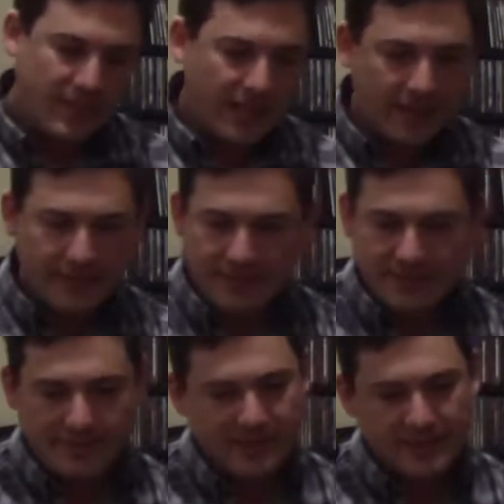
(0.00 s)

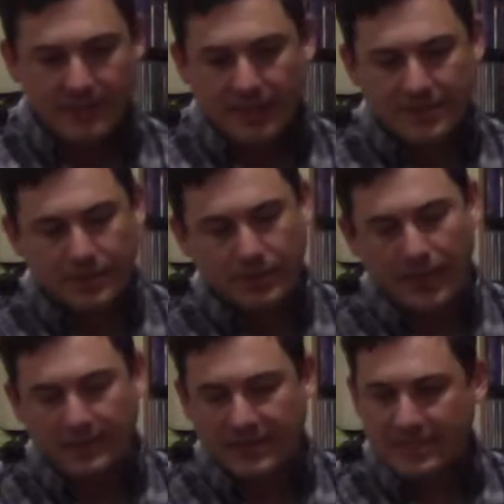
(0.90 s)
It's a lot. So
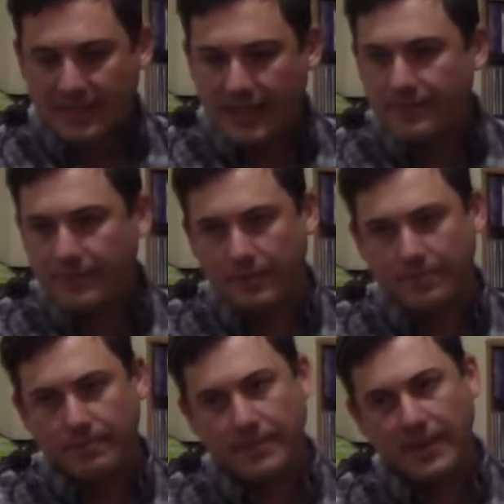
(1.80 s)
graphic design,
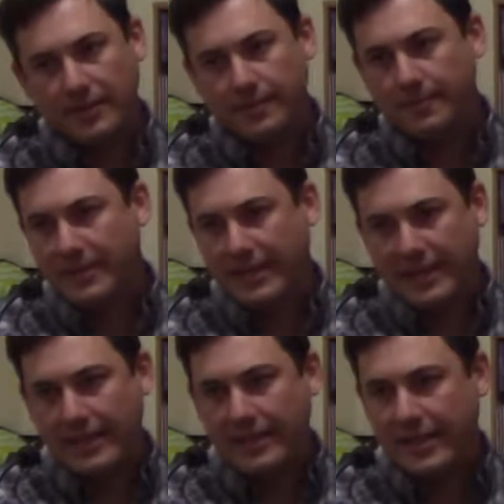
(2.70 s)
from corporate
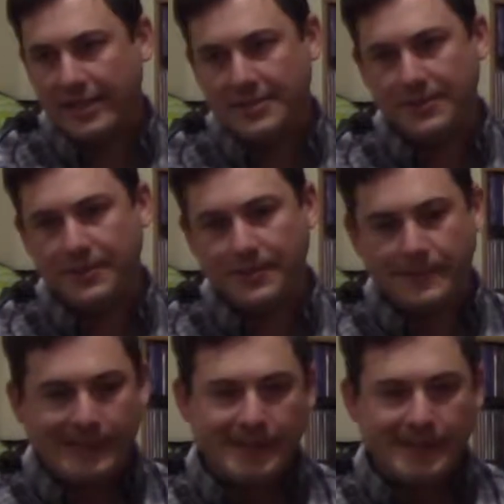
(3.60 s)
identity to,